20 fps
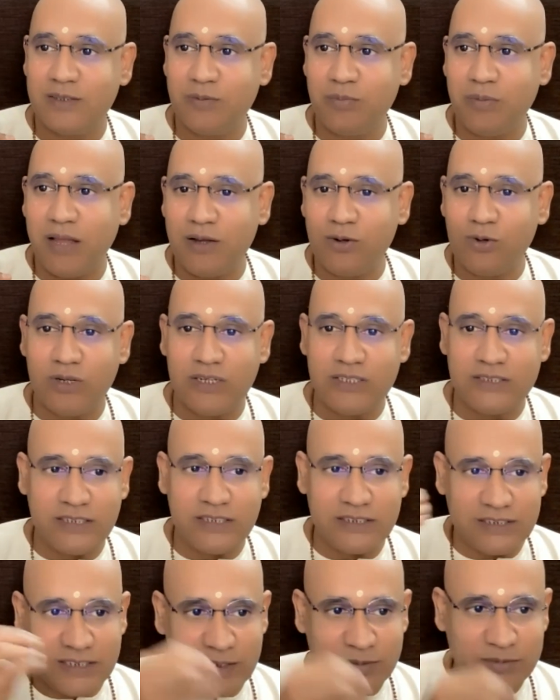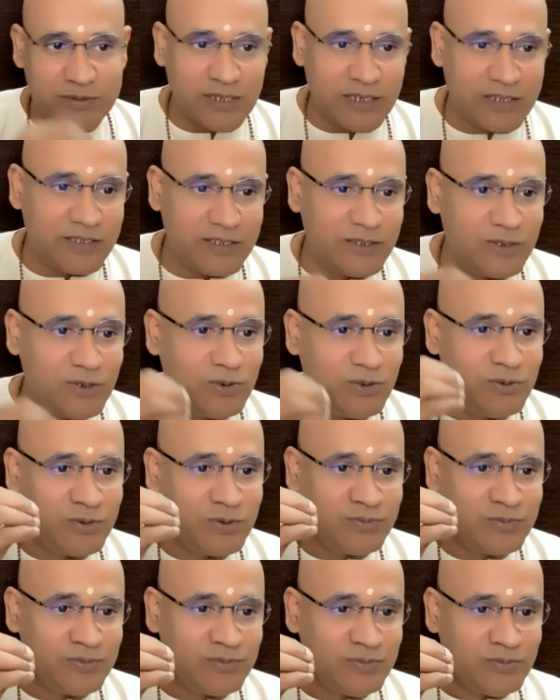It's a black hole. It just keeps sucking
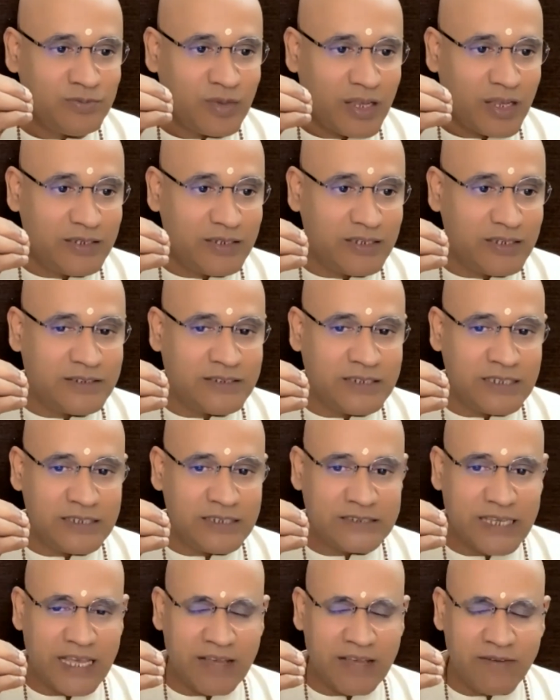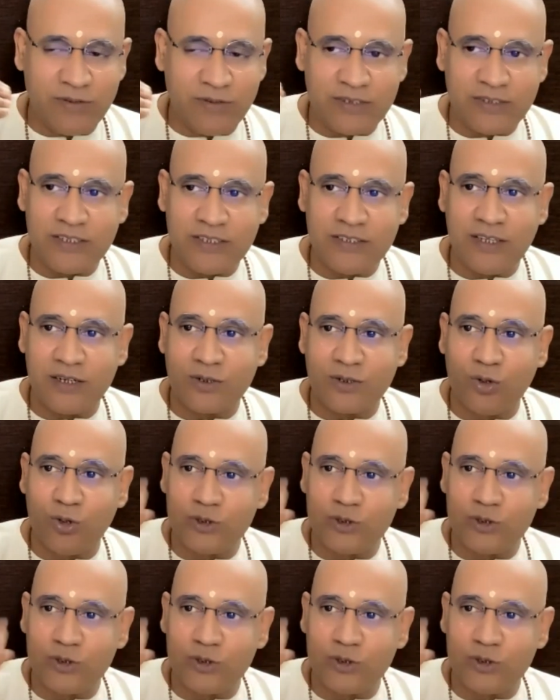you. It just, everything that